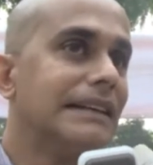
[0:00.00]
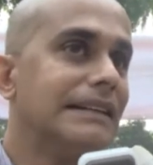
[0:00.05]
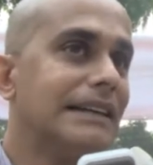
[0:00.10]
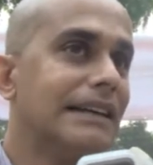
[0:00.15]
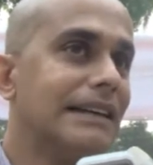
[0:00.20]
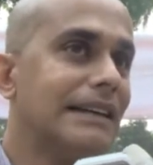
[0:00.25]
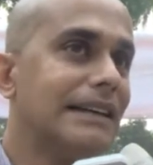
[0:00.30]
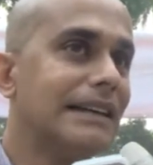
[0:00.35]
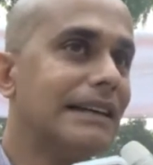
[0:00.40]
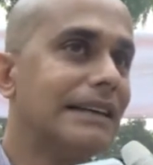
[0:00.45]

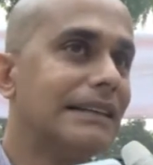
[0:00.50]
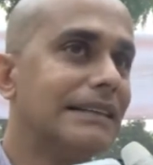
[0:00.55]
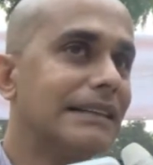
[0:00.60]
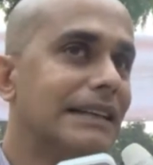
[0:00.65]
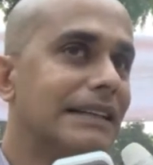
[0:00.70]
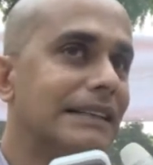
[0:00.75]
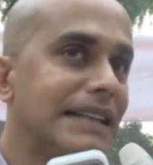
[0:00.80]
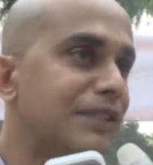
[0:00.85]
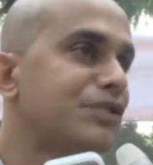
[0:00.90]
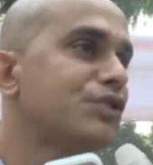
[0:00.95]
the,
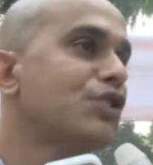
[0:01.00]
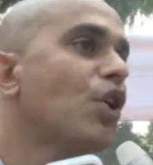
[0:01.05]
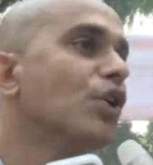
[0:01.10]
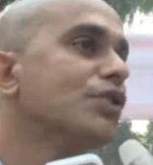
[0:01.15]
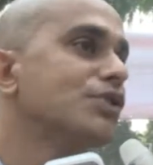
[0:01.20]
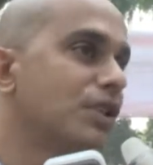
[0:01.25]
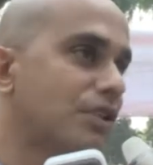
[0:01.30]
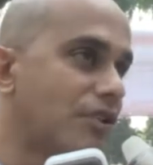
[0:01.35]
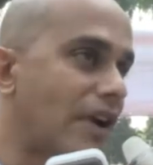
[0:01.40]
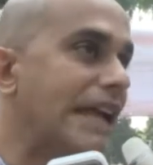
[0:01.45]
the
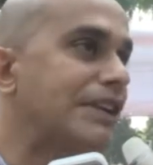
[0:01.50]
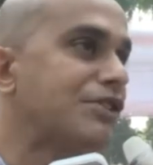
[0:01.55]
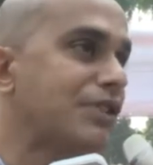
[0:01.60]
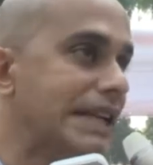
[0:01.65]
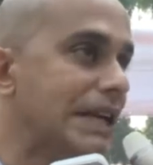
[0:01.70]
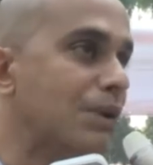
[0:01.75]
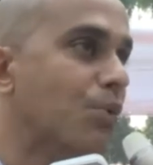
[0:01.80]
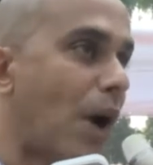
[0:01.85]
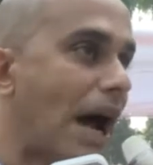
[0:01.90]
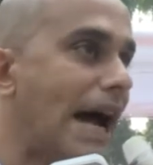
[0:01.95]
discourse to
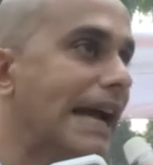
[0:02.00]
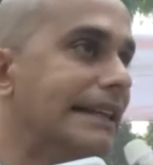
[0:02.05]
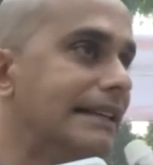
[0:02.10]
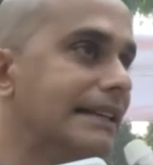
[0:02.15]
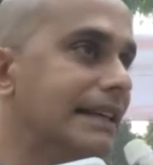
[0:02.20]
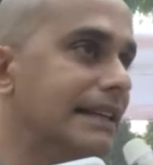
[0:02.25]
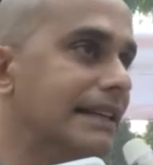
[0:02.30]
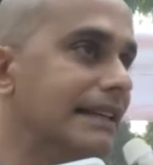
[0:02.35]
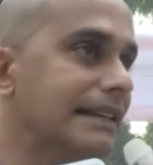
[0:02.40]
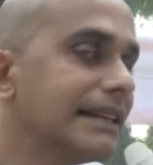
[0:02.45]
gradually
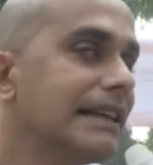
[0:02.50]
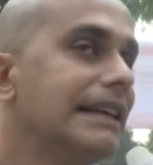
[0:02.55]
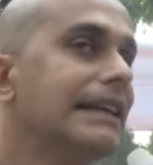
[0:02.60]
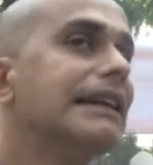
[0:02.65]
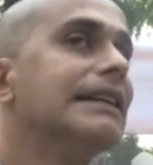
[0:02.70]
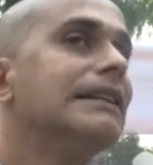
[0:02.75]
widen,